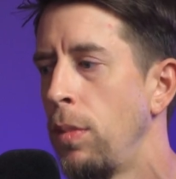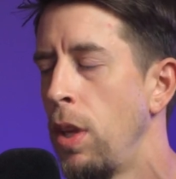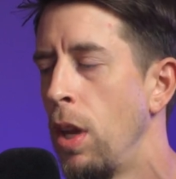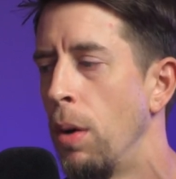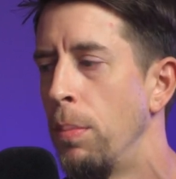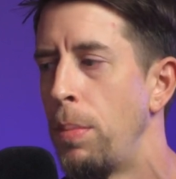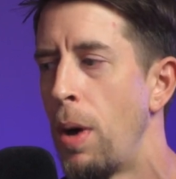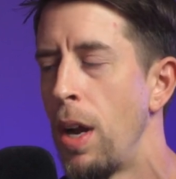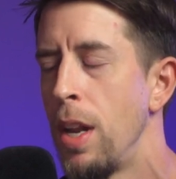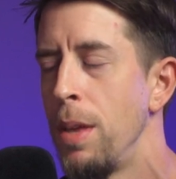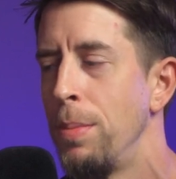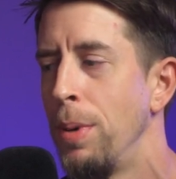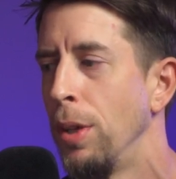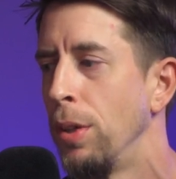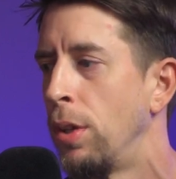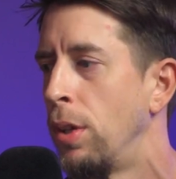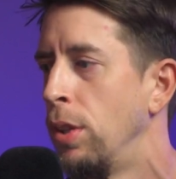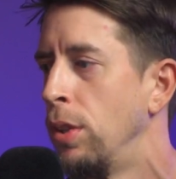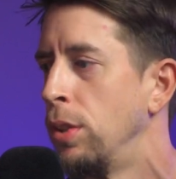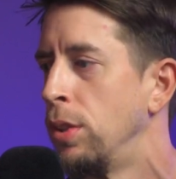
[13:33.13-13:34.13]
know,
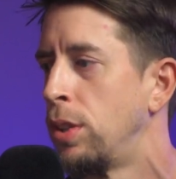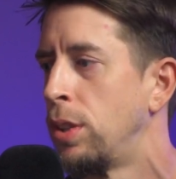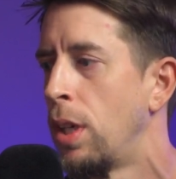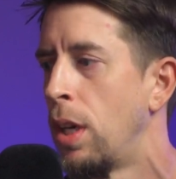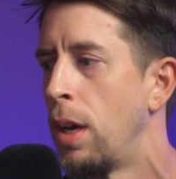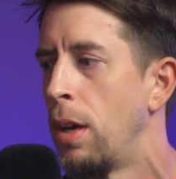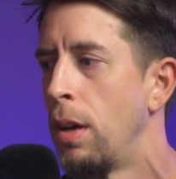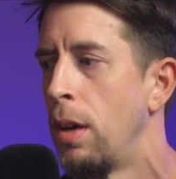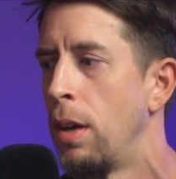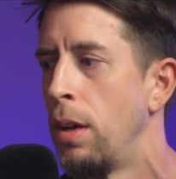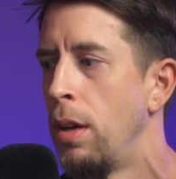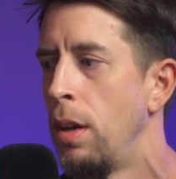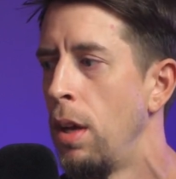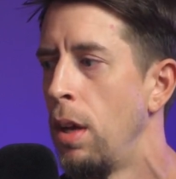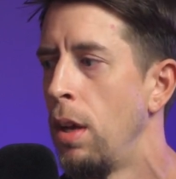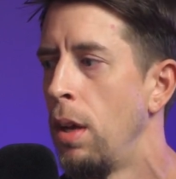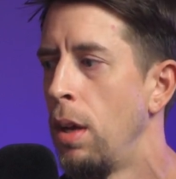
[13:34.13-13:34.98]
bodybuilders,